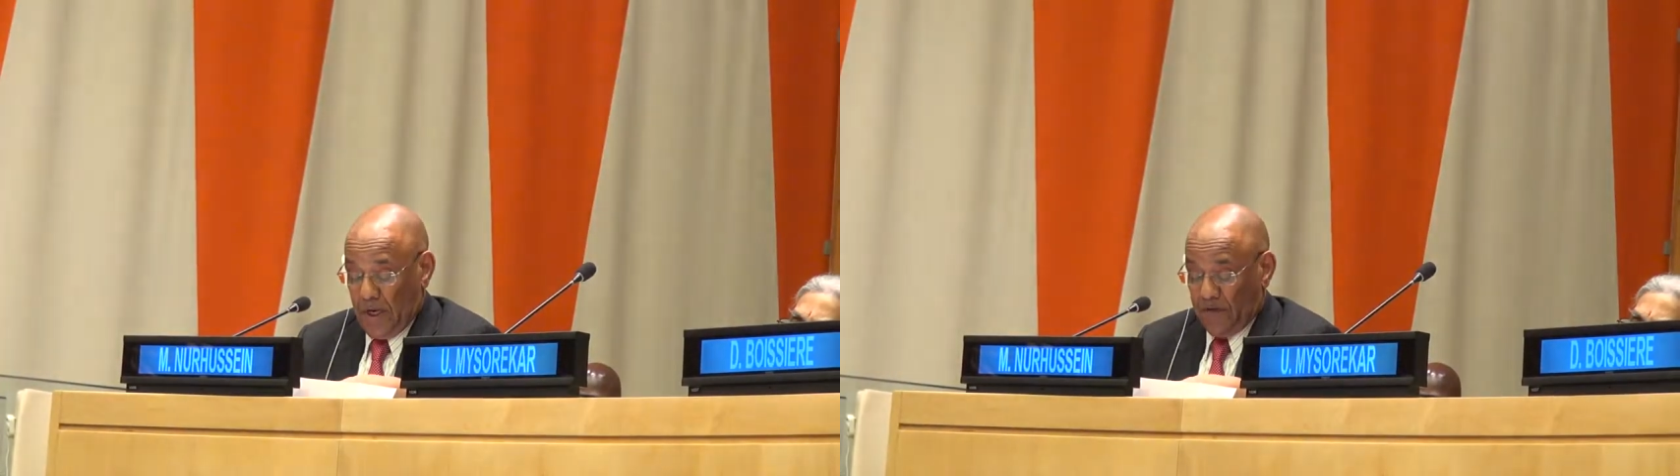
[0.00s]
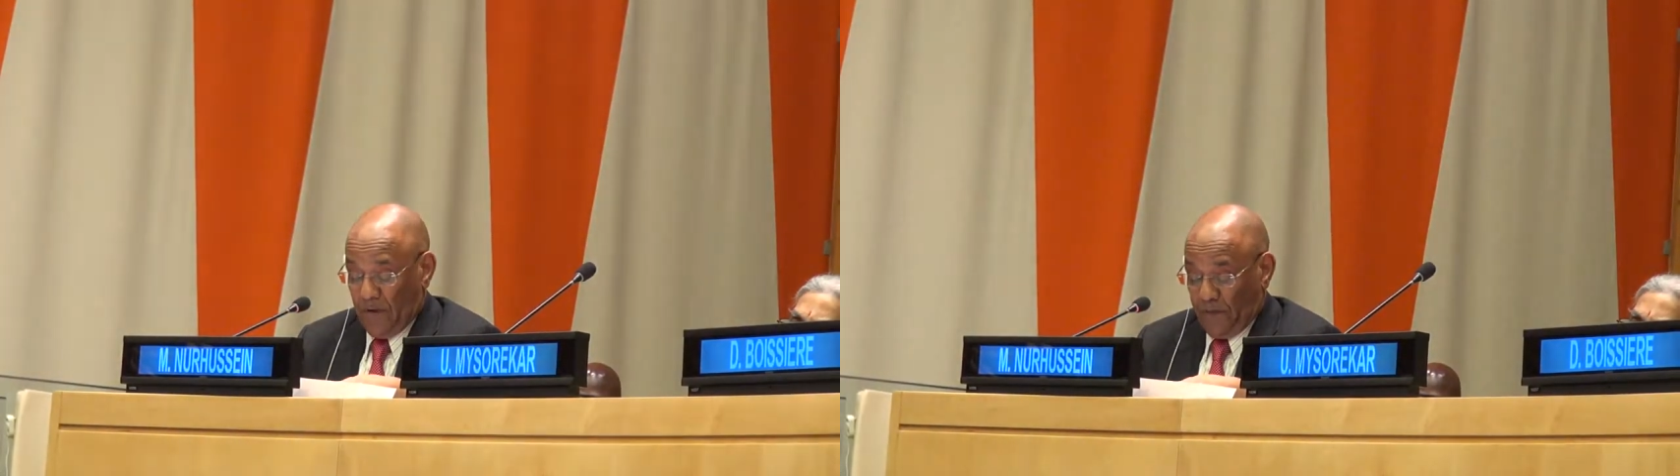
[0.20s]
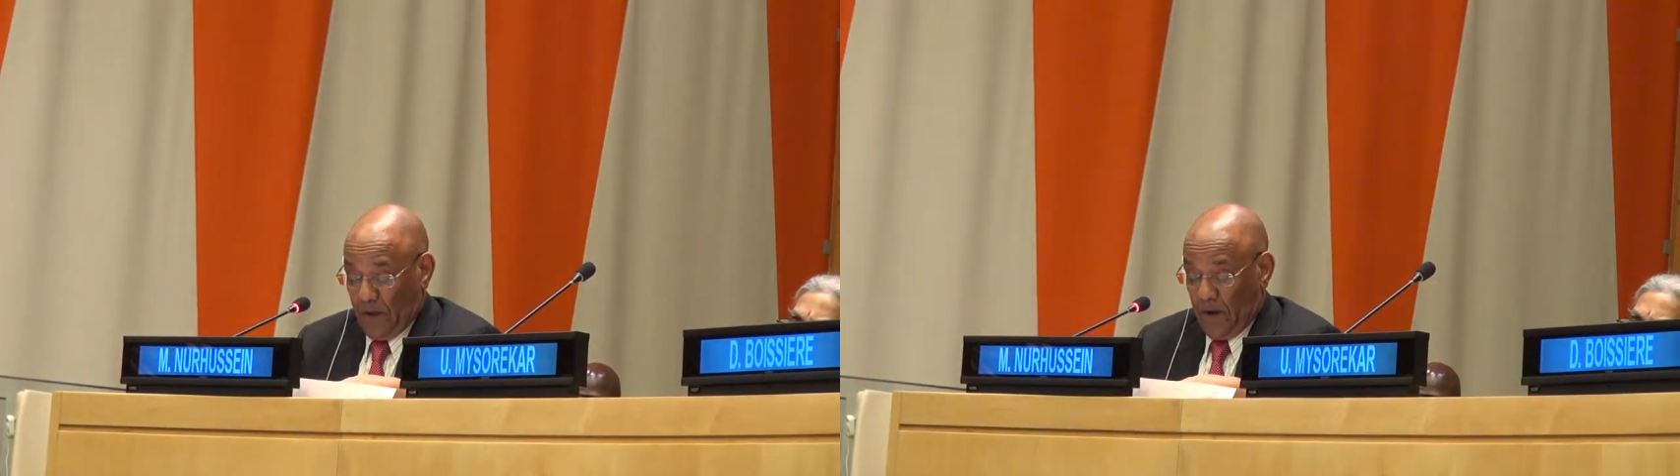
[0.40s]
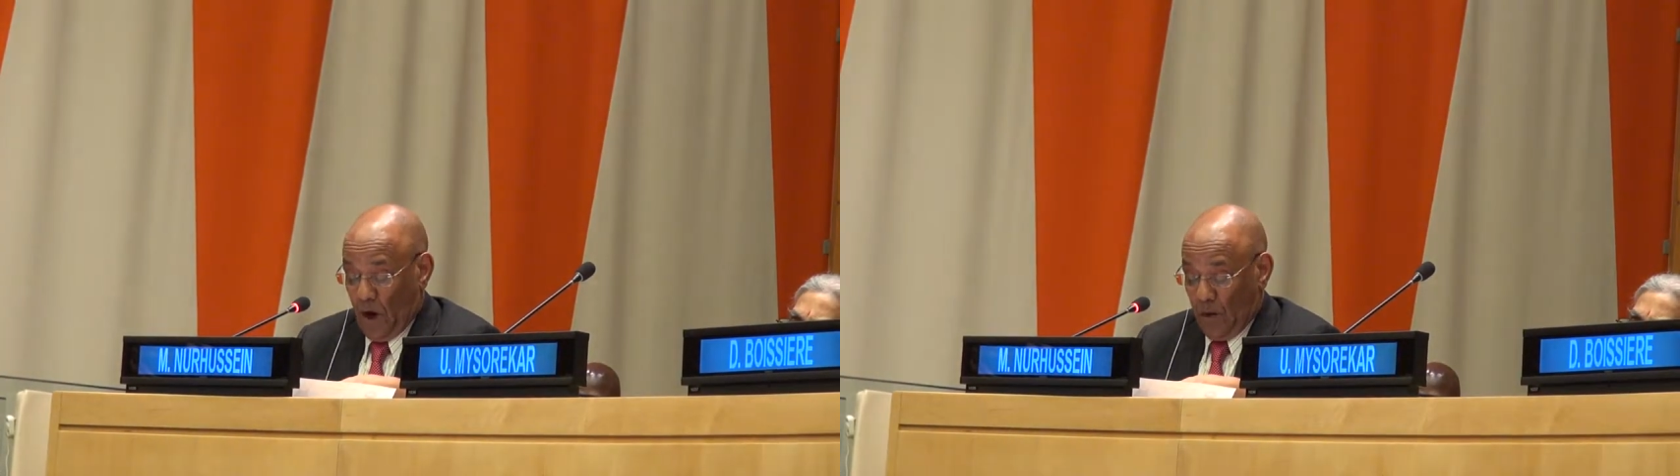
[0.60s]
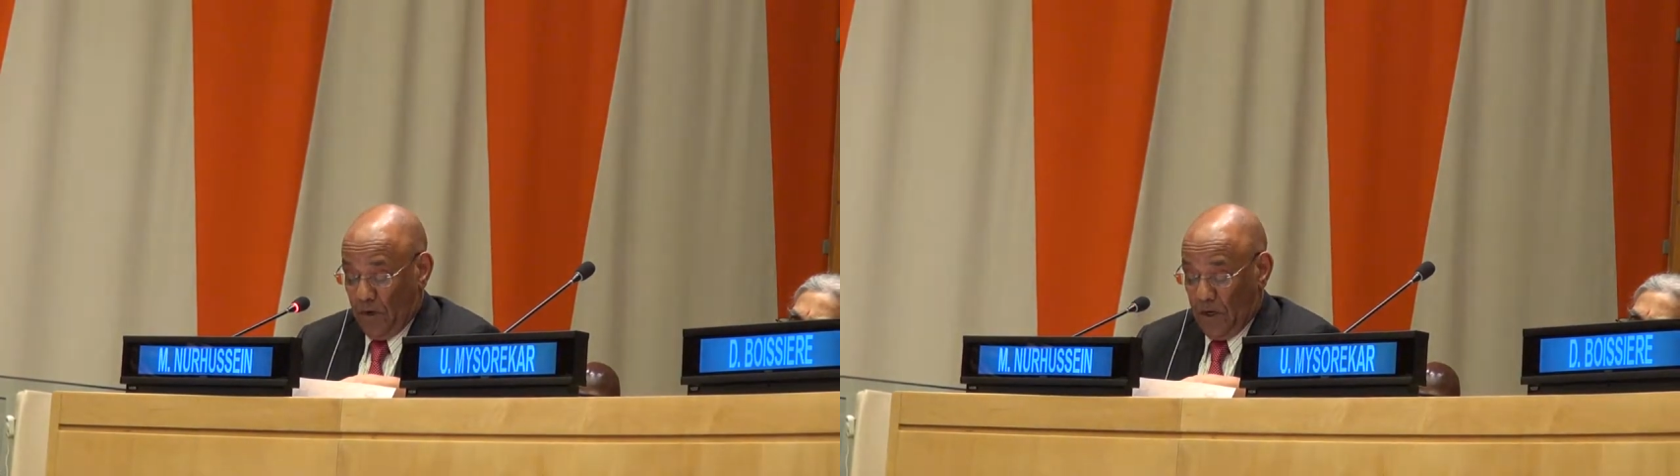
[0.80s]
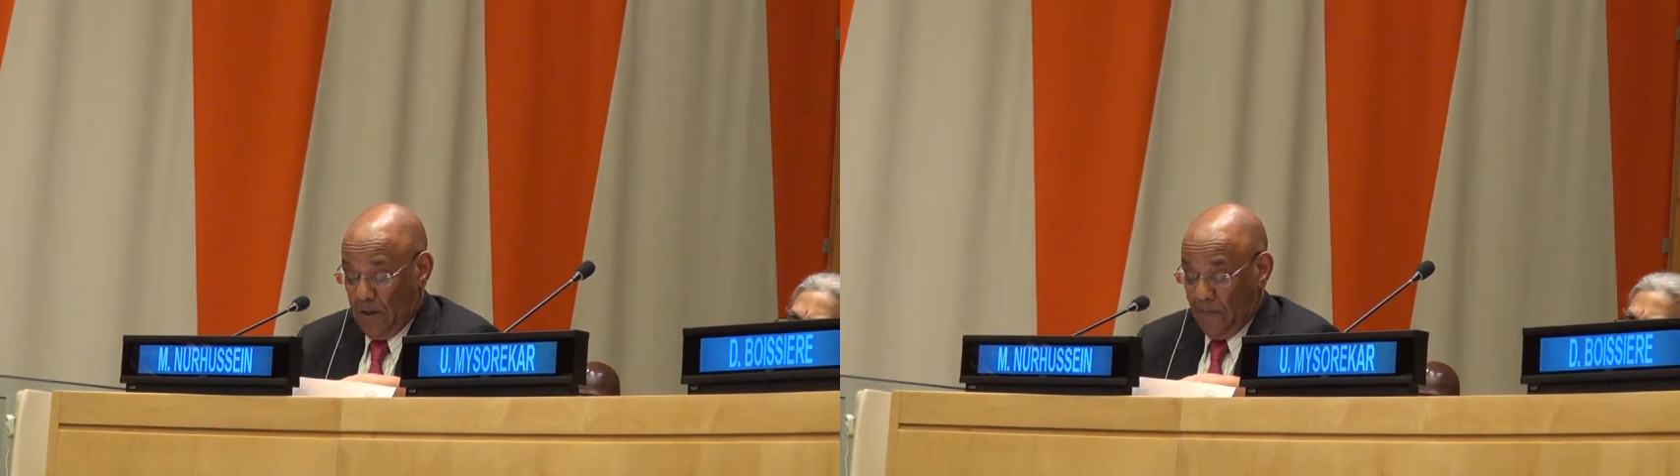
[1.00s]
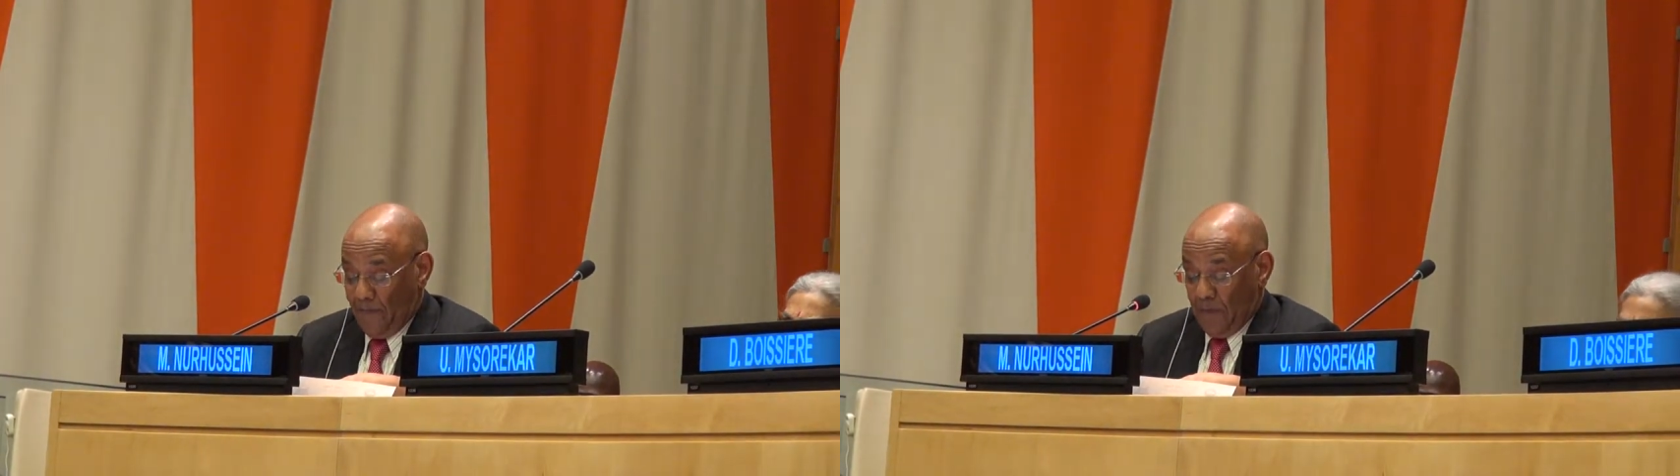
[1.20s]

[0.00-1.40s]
interfaith harmony